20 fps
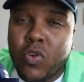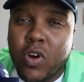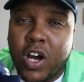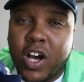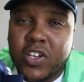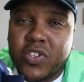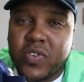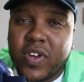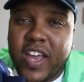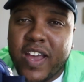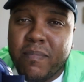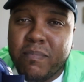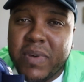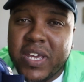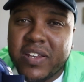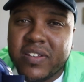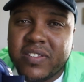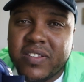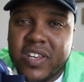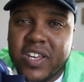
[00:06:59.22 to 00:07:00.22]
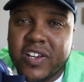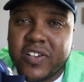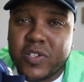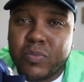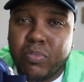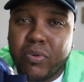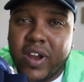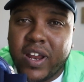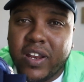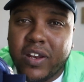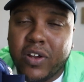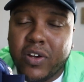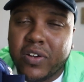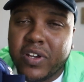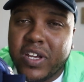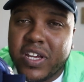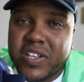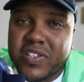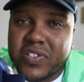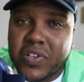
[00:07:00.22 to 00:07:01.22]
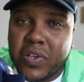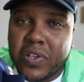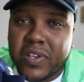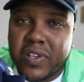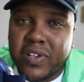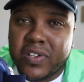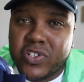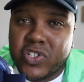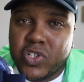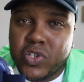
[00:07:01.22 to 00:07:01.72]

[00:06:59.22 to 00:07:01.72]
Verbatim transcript: You also have Mita Sneakers branding on the insole of the